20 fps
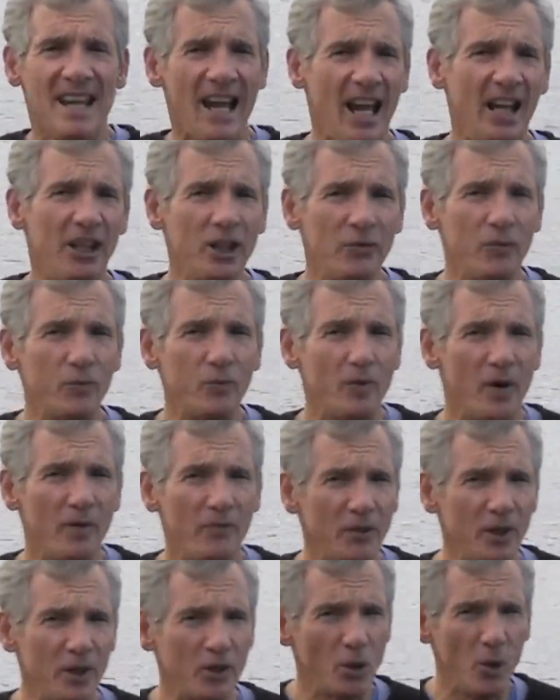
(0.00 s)
And if
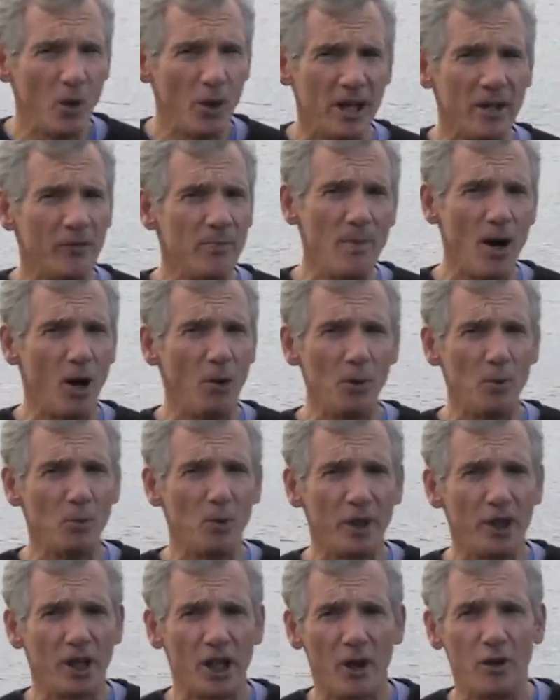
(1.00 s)
Victoria, if Melbourne
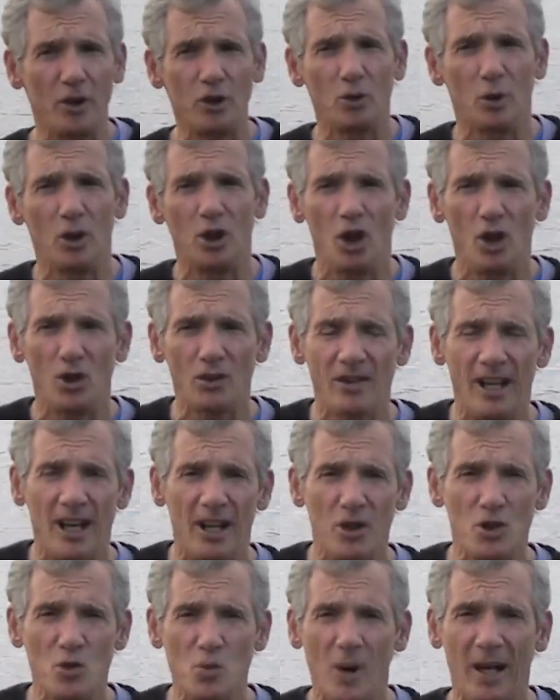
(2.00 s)
were to go into a
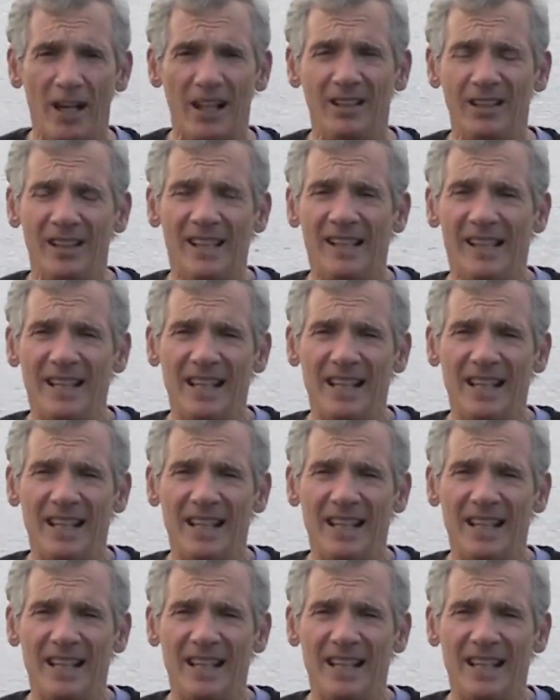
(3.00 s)
lockdown as well,